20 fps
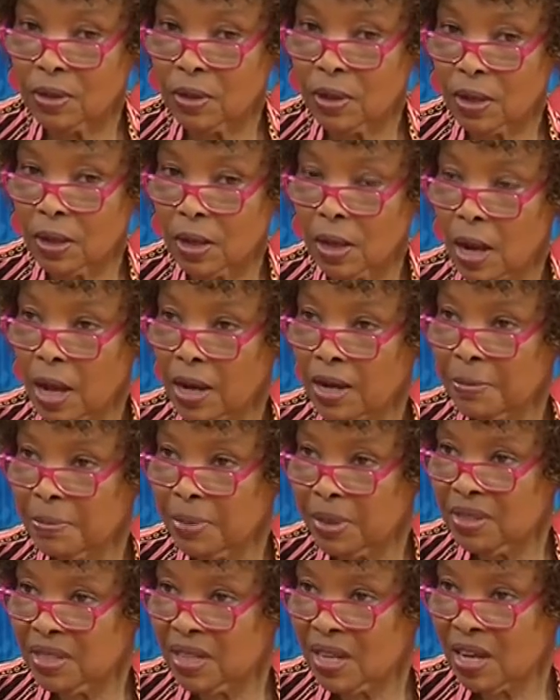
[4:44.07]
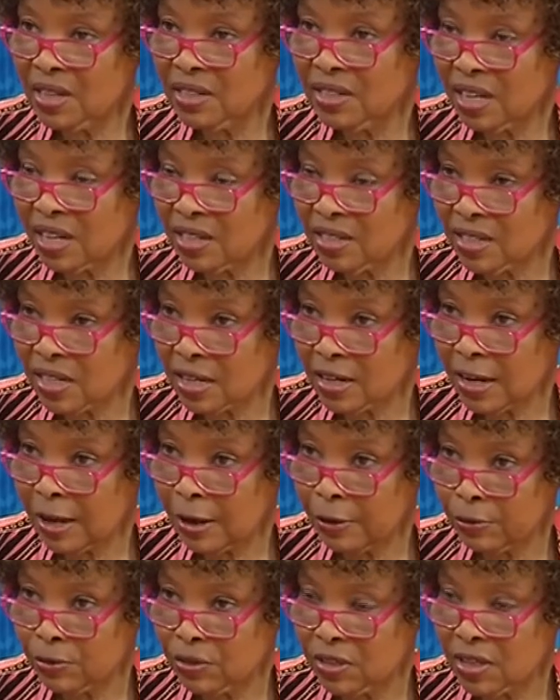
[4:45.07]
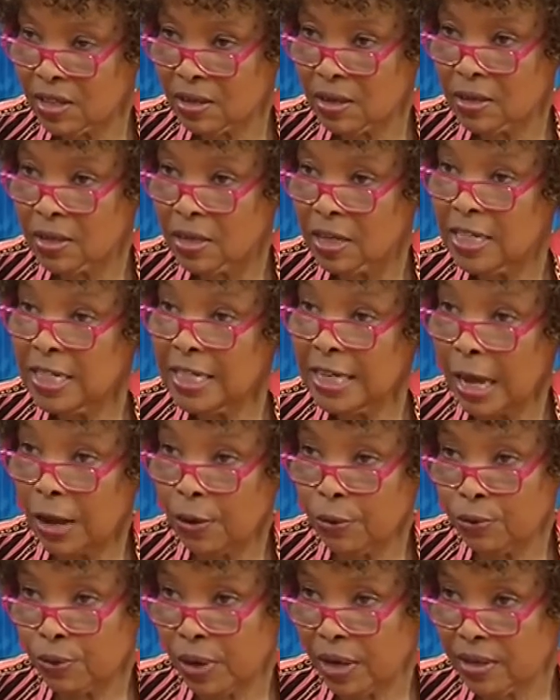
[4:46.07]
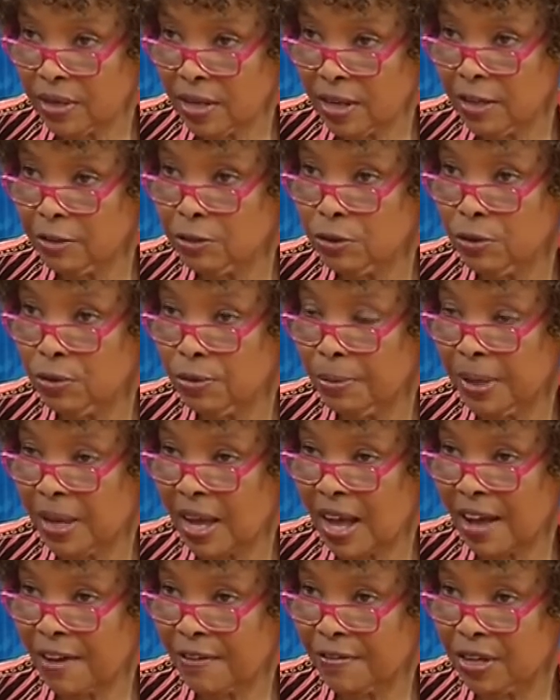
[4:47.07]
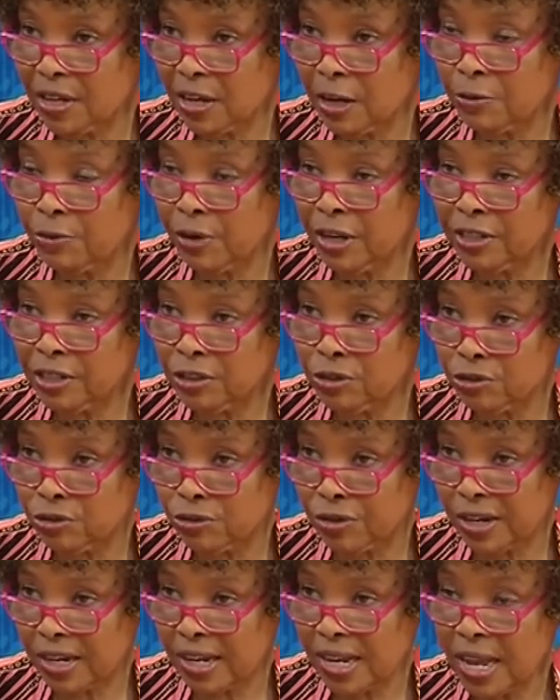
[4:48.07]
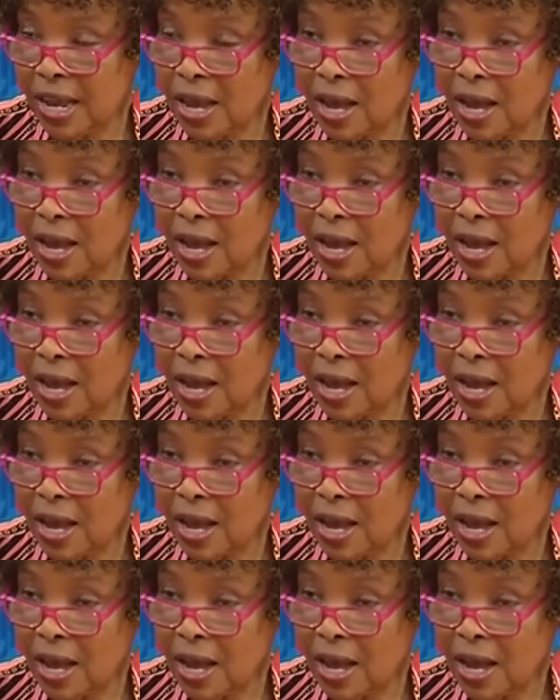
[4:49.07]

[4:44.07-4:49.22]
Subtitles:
RBC had just announced that now Rwanda is going to be having a registry.